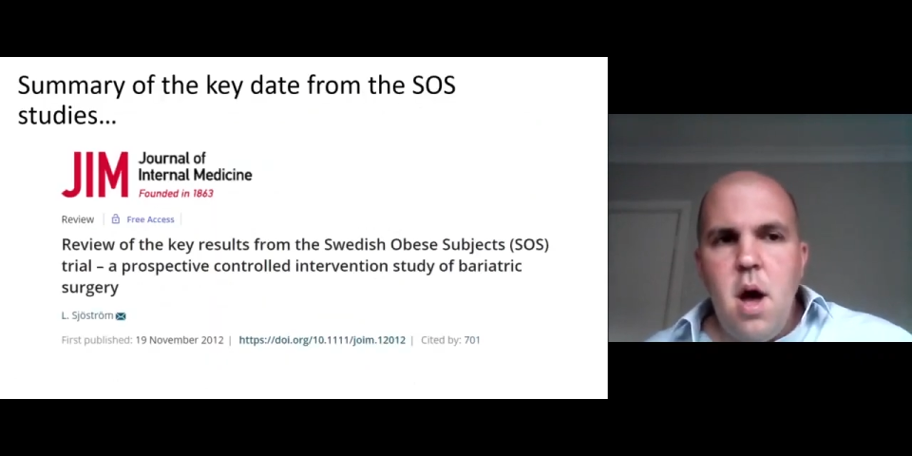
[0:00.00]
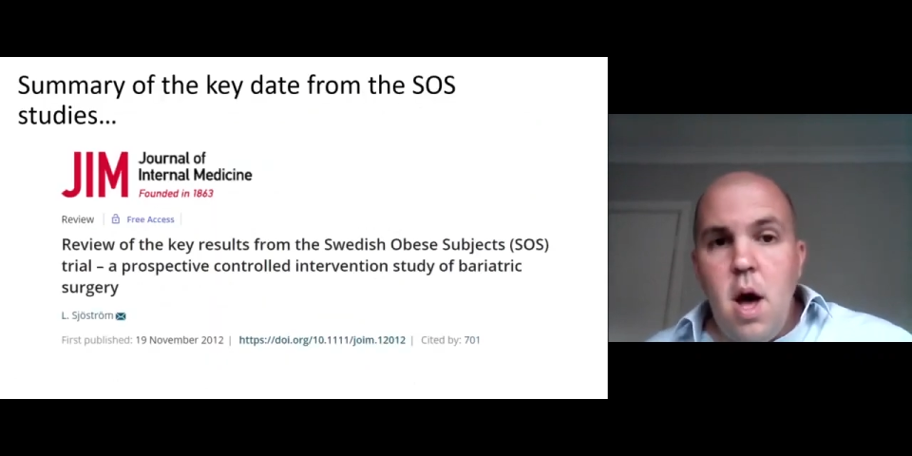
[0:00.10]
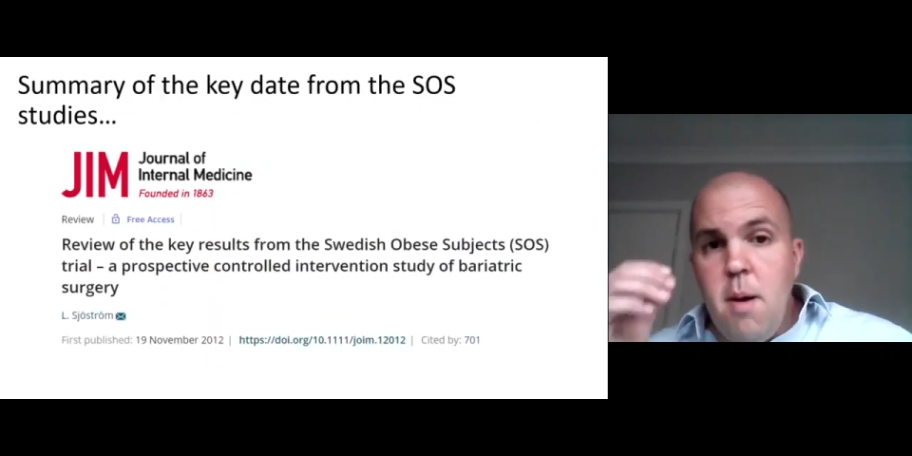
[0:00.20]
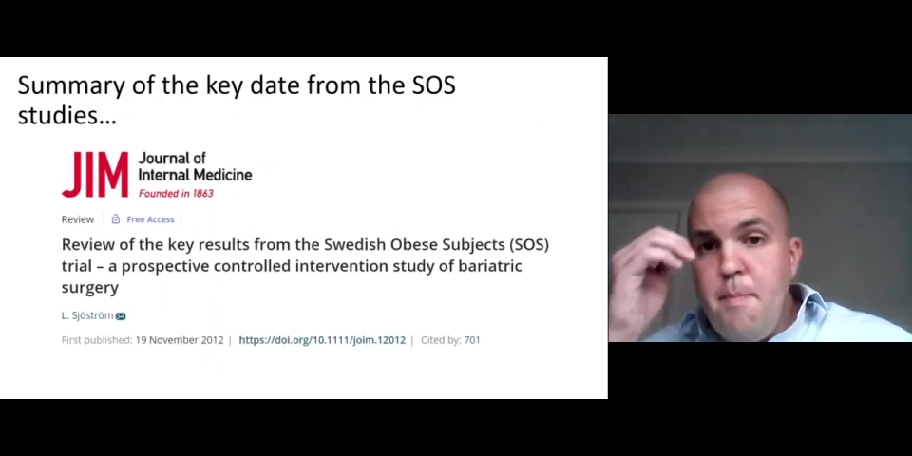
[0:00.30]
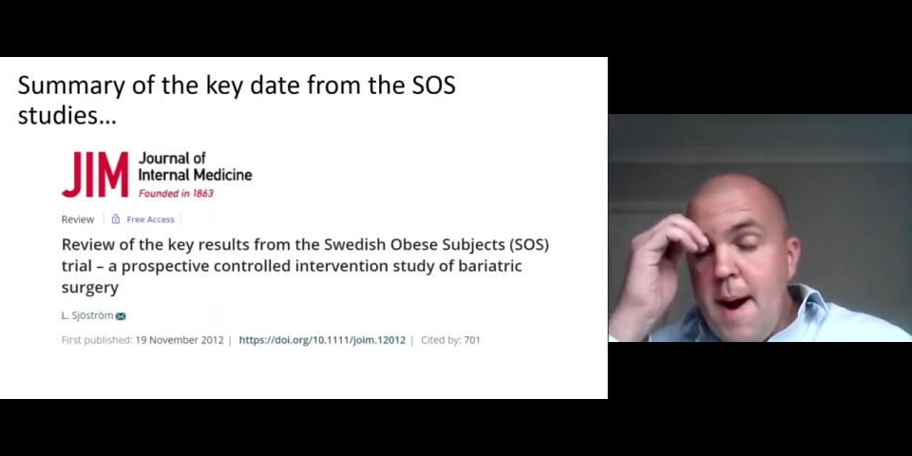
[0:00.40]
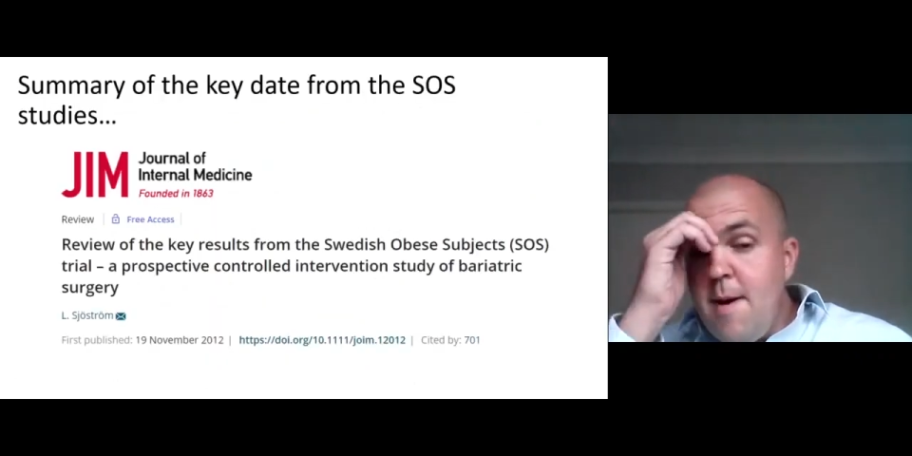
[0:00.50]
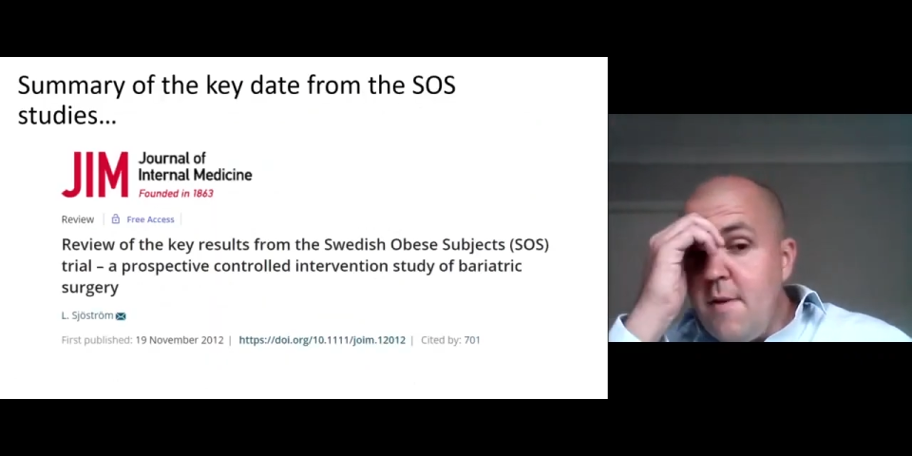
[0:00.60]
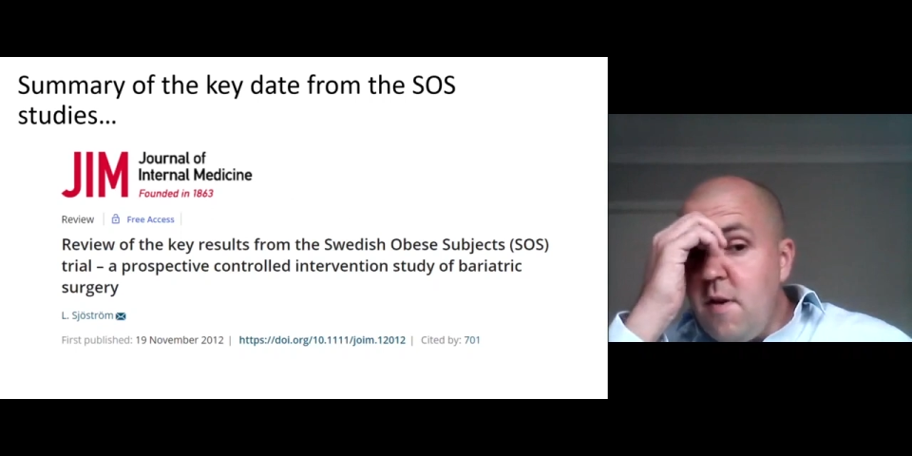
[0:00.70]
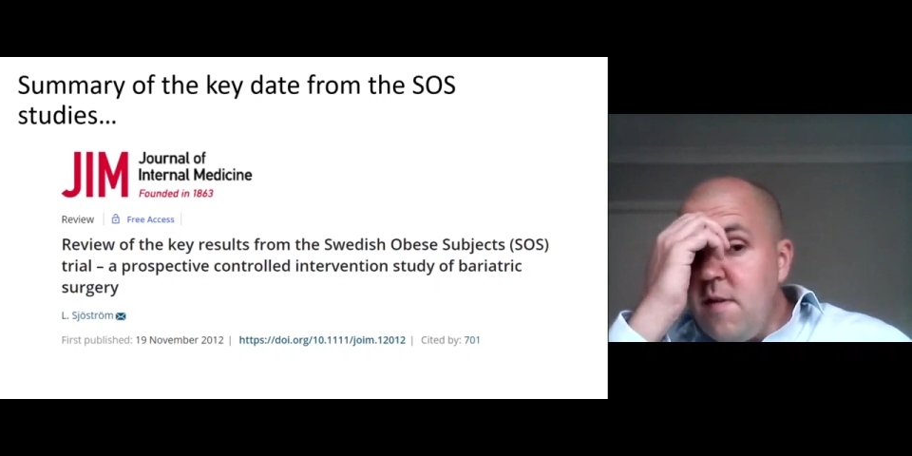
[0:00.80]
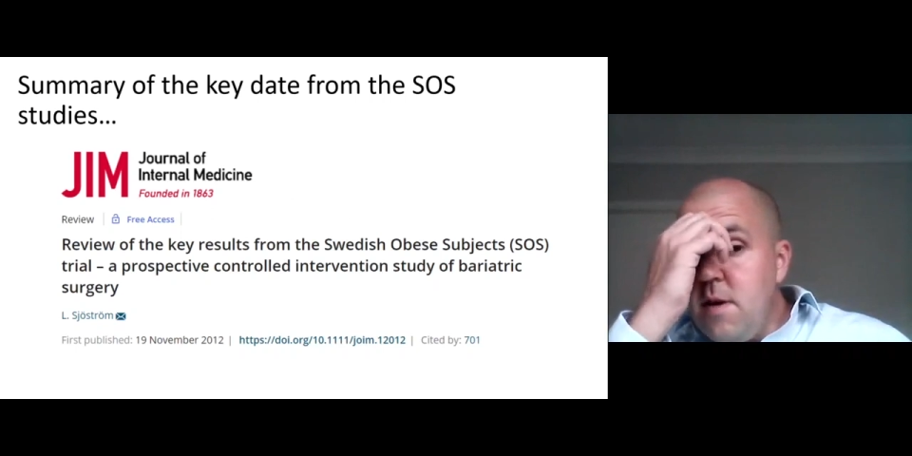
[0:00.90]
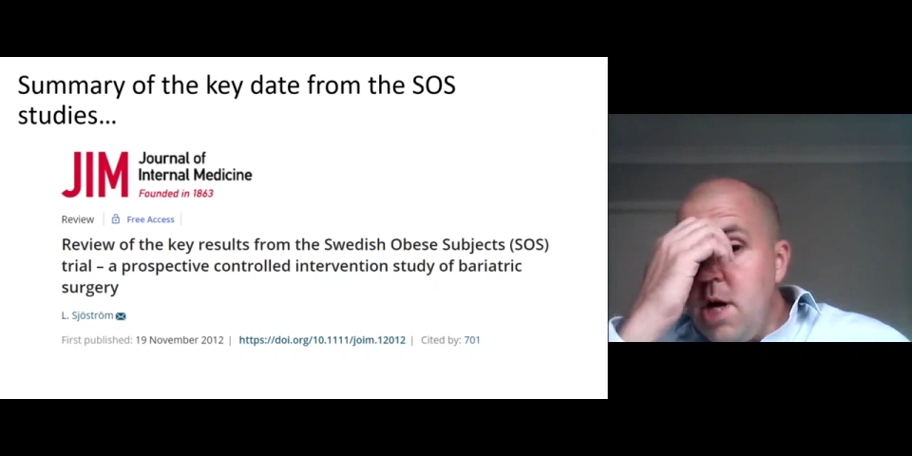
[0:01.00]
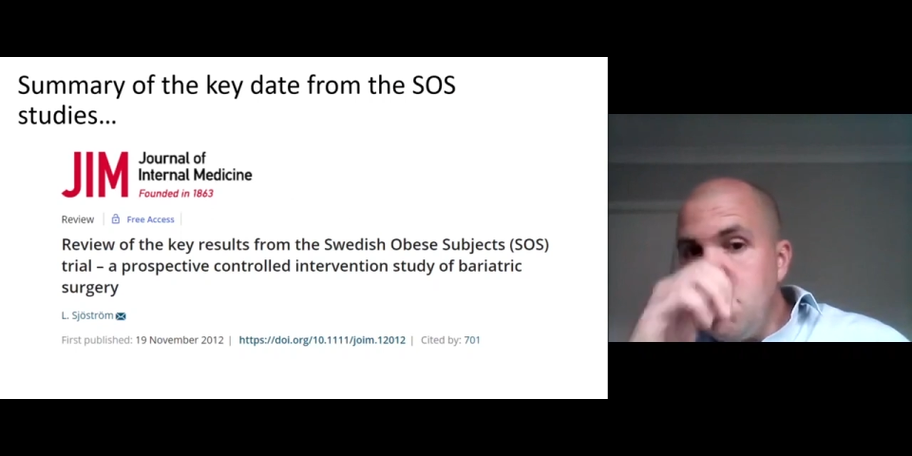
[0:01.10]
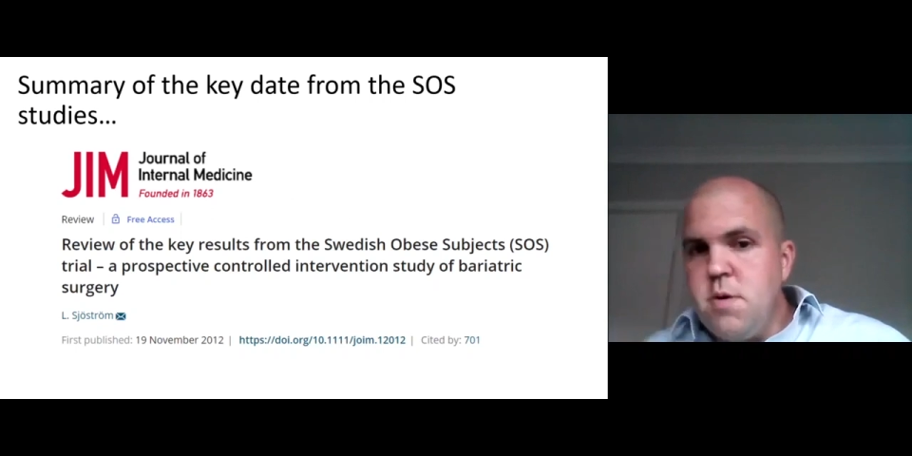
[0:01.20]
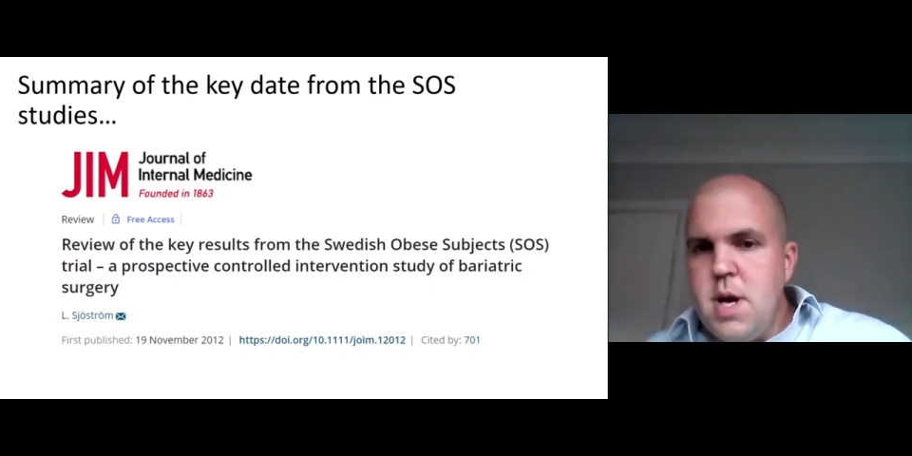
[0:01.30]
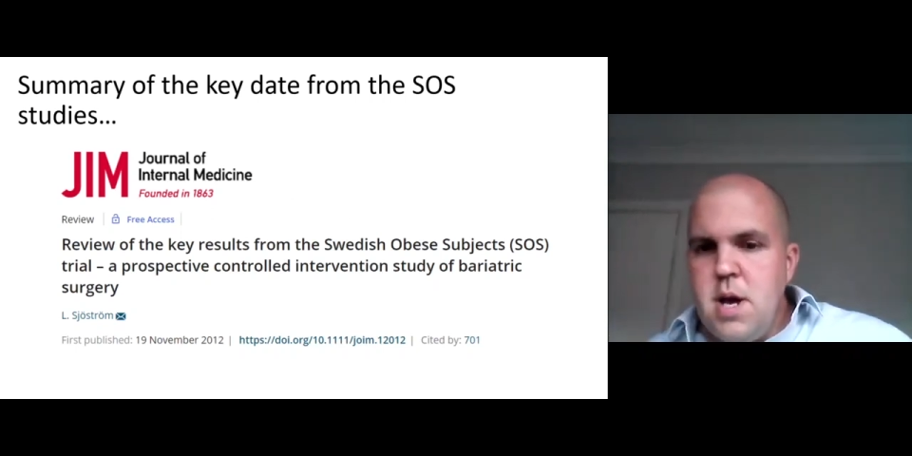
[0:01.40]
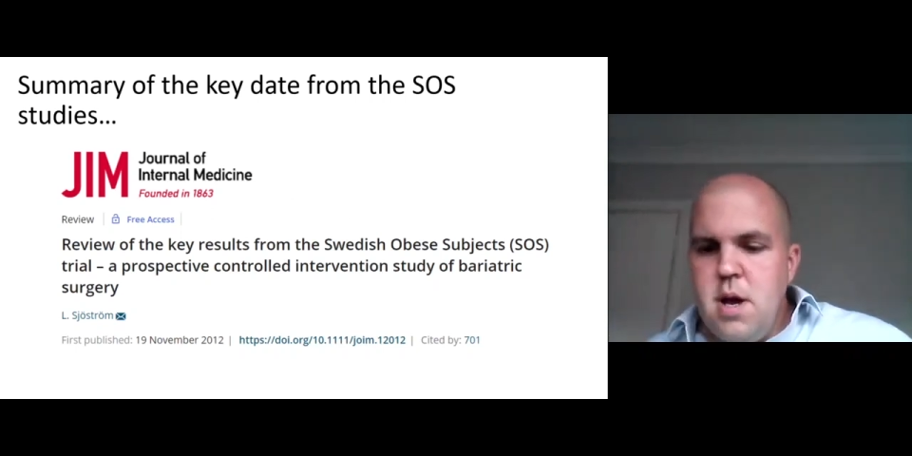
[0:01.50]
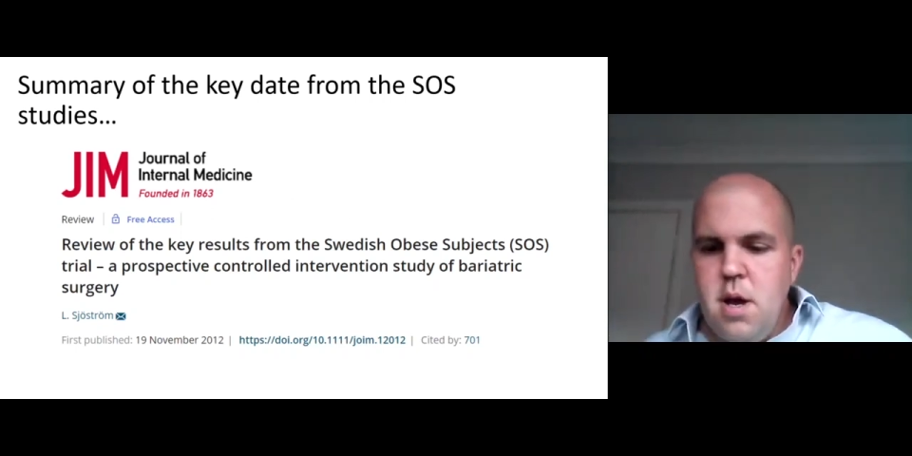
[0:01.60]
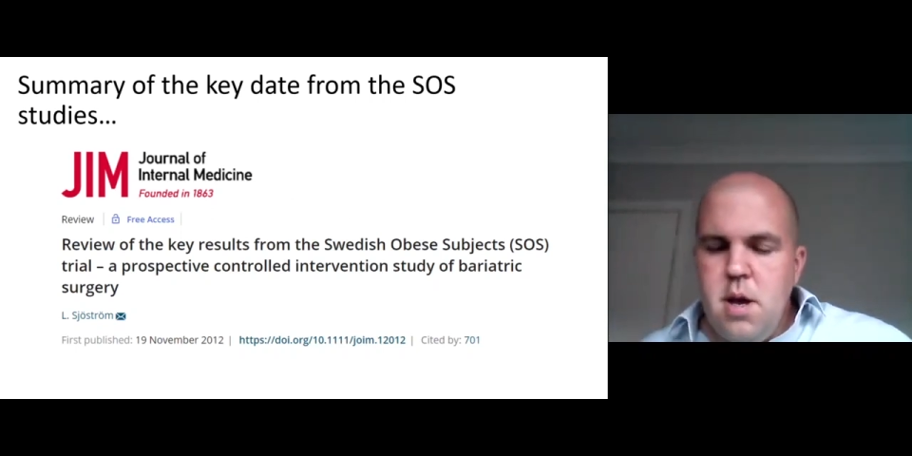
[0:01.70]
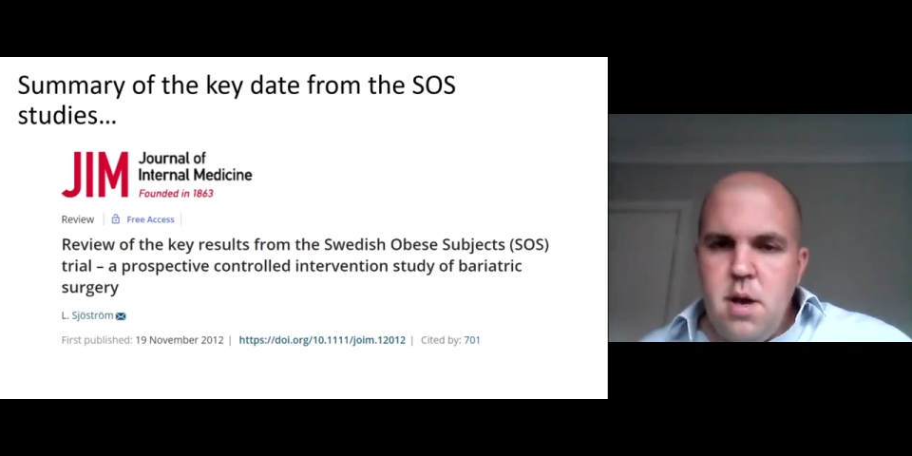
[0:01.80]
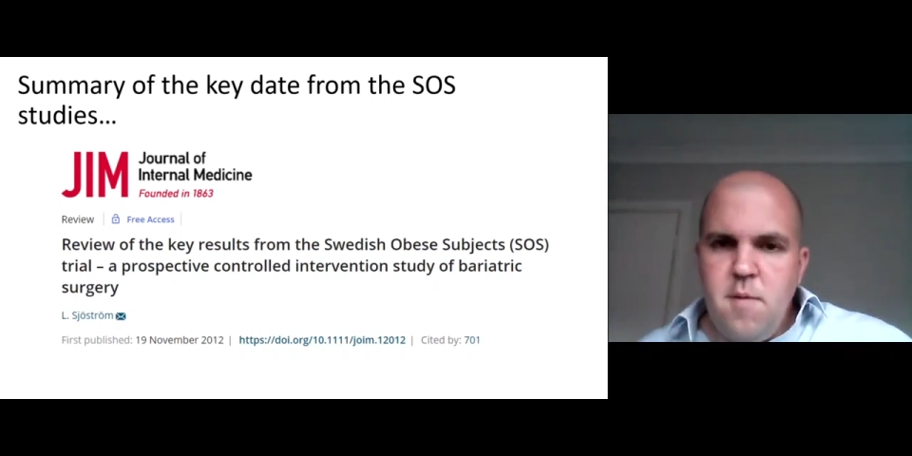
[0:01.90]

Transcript: Bariatric surgery